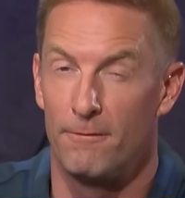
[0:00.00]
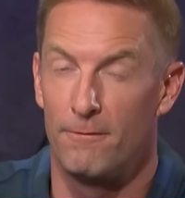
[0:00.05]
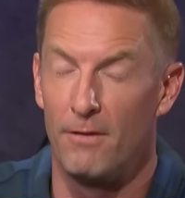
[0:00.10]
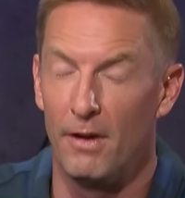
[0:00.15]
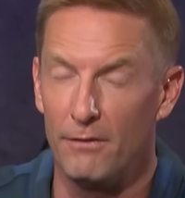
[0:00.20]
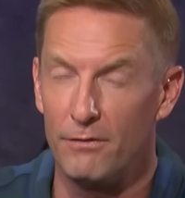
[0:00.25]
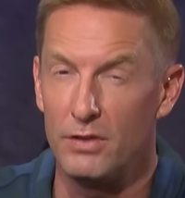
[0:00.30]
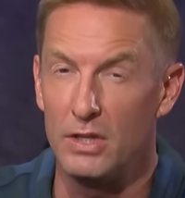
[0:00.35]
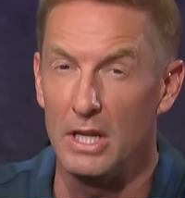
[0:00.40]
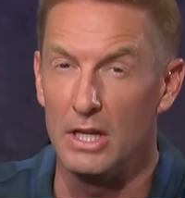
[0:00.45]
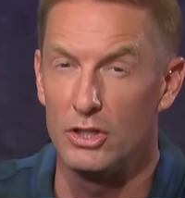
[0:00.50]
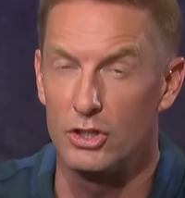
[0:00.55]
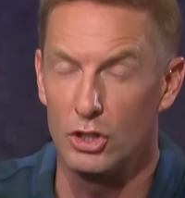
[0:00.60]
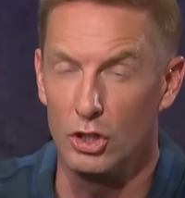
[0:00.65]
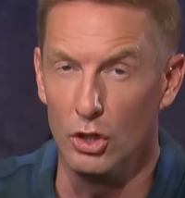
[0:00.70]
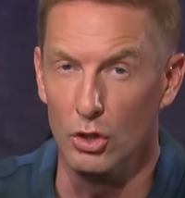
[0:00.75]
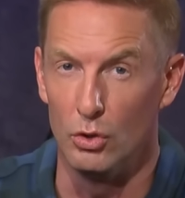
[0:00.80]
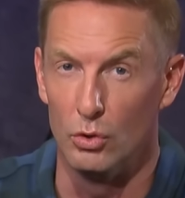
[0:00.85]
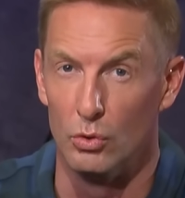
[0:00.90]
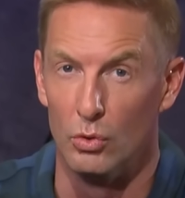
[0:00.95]

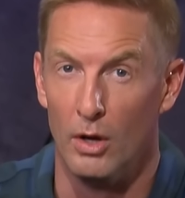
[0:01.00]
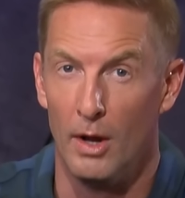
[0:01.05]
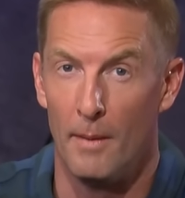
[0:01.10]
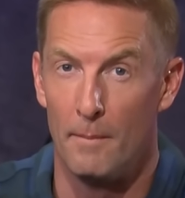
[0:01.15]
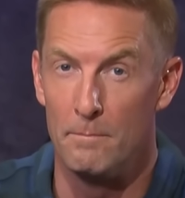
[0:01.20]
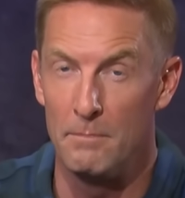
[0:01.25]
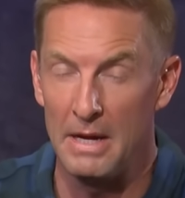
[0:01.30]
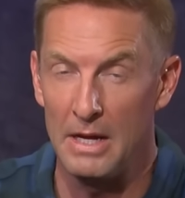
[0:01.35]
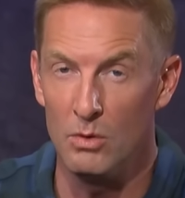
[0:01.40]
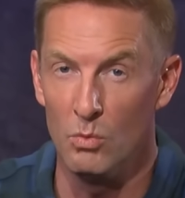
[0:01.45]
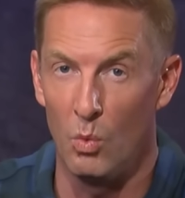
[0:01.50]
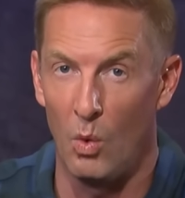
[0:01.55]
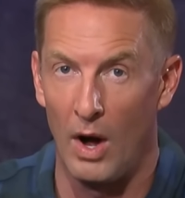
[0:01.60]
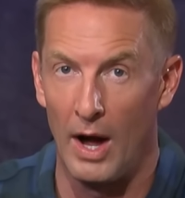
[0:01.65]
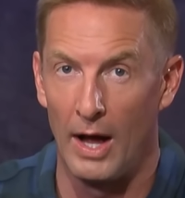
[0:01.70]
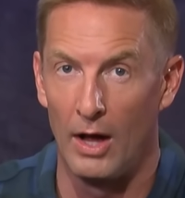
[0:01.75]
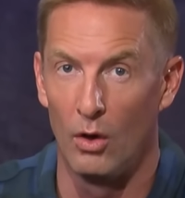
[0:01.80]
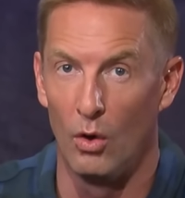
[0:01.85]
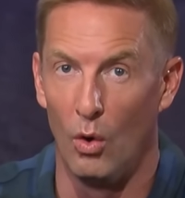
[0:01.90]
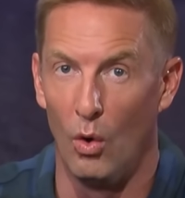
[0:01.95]
52.
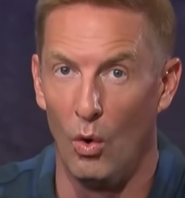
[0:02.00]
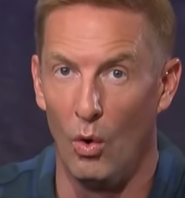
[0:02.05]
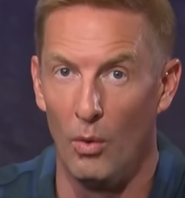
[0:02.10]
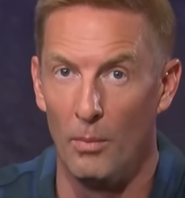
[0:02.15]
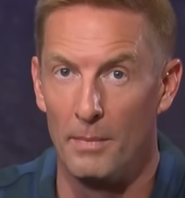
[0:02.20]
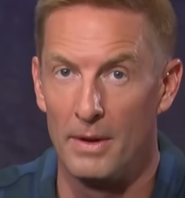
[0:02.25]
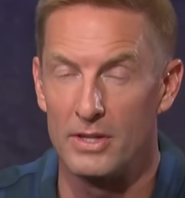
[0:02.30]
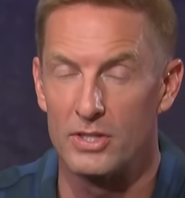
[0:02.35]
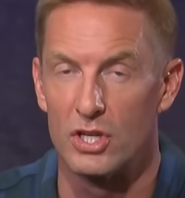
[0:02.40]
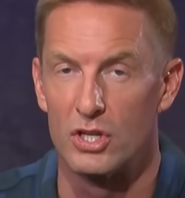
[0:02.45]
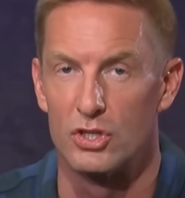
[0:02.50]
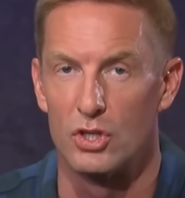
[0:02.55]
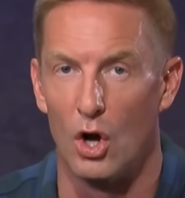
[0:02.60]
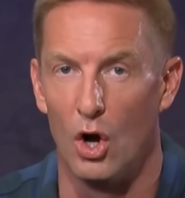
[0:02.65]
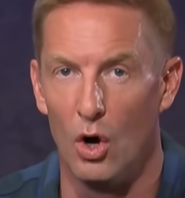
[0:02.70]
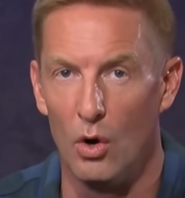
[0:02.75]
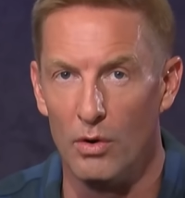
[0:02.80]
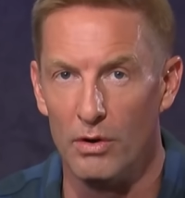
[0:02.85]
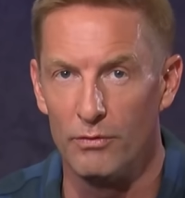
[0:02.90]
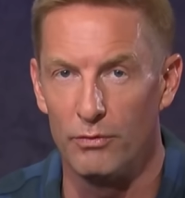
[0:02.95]
Meanwhile, Ole Miss is
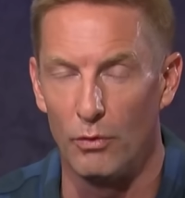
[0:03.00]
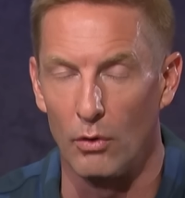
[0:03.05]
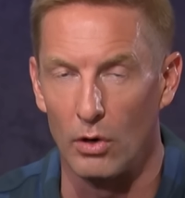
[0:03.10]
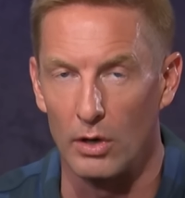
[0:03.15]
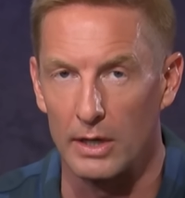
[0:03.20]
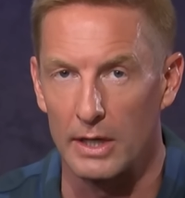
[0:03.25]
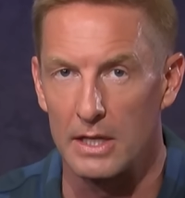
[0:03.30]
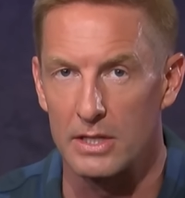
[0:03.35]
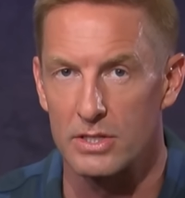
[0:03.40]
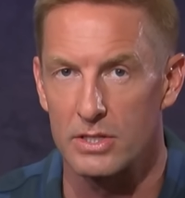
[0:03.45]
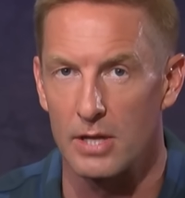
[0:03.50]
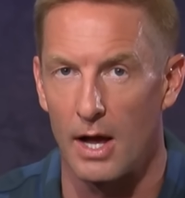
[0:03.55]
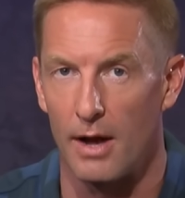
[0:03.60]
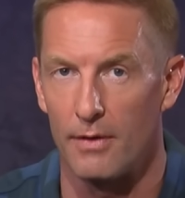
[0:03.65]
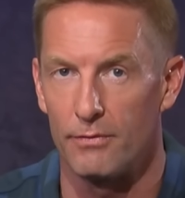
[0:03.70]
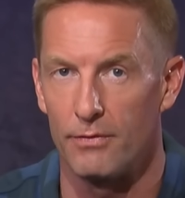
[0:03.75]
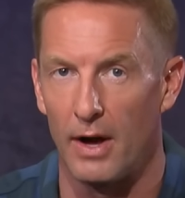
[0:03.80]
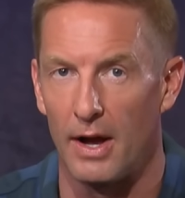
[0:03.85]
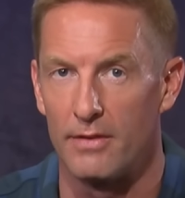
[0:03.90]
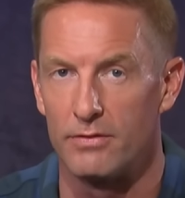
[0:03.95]
0 4 against
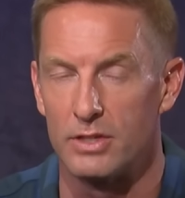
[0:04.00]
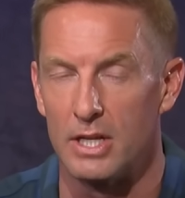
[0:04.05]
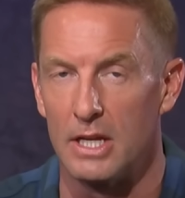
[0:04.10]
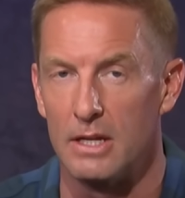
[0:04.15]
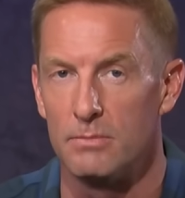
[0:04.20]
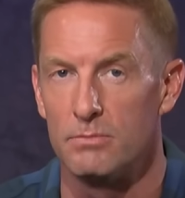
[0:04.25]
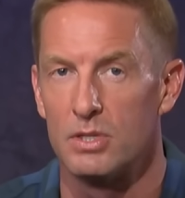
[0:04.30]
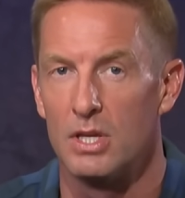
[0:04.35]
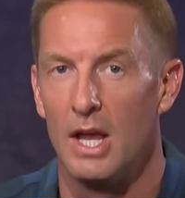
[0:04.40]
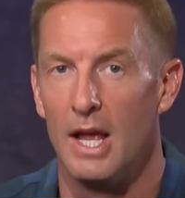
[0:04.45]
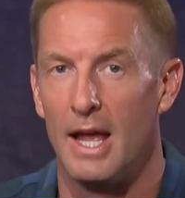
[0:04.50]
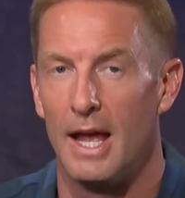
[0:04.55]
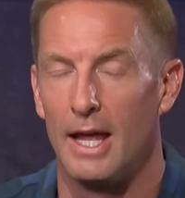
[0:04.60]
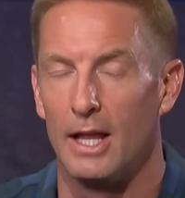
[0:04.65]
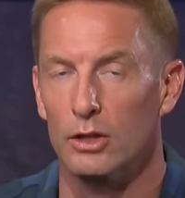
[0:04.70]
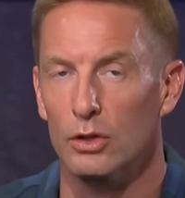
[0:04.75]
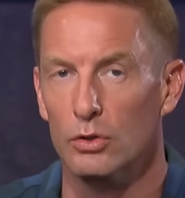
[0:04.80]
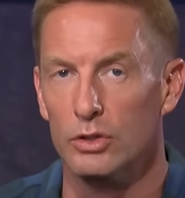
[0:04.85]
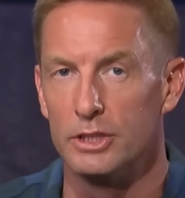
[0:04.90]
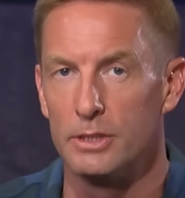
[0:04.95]
top five teams
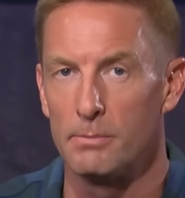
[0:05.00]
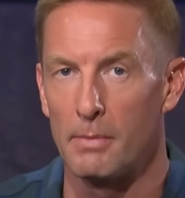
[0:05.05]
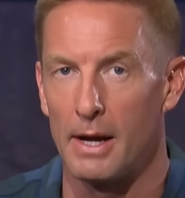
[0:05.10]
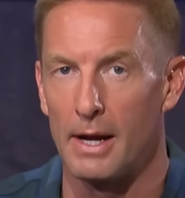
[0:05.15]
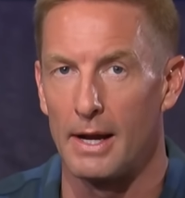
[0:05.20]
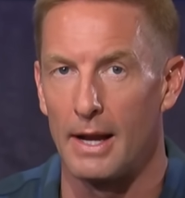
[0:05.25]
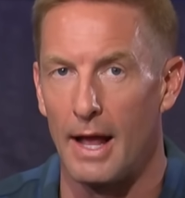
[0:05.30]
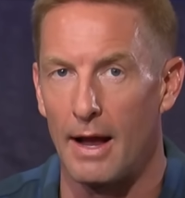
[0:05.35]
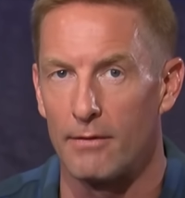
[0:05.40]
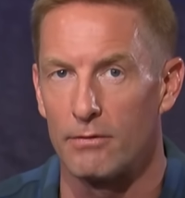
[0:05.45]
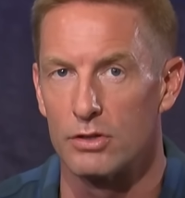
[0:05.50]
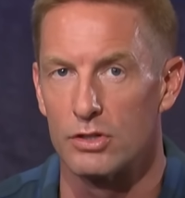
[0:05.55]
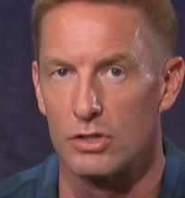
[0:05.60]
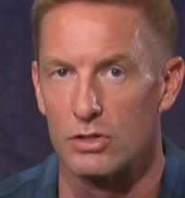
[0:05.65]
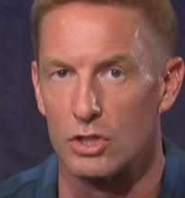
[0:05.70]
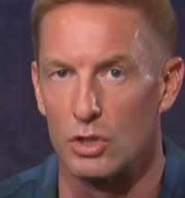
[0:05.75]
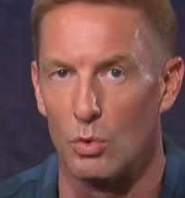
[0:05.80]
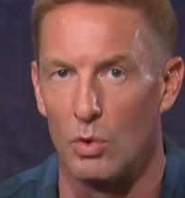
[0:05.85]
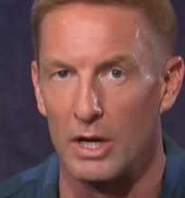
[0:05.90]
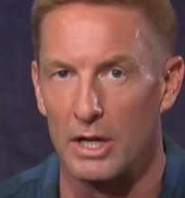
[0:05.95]
and losing by an average
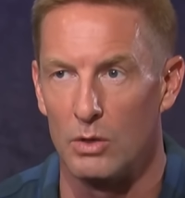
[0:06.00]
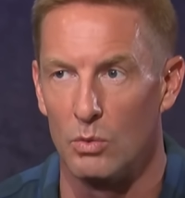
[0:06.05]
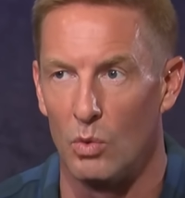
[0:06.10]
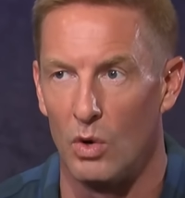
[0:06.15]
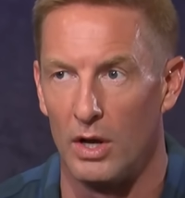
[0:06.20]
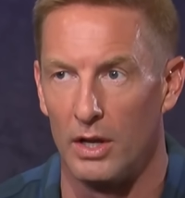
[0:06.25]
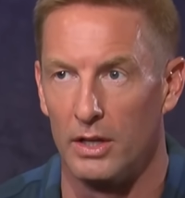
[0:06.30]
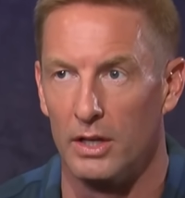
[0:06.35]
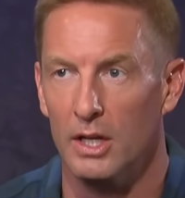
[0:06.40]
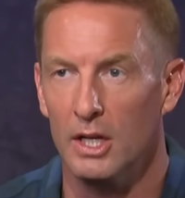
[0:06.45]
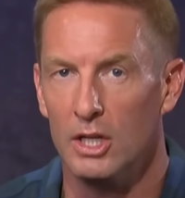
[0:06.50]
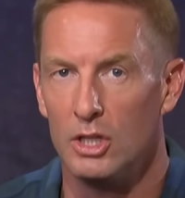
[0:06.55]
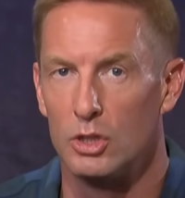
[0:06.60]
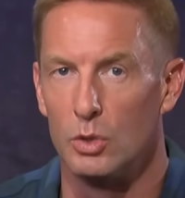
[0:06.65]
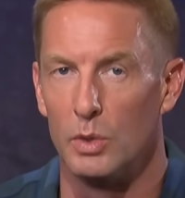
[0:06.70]
of 21.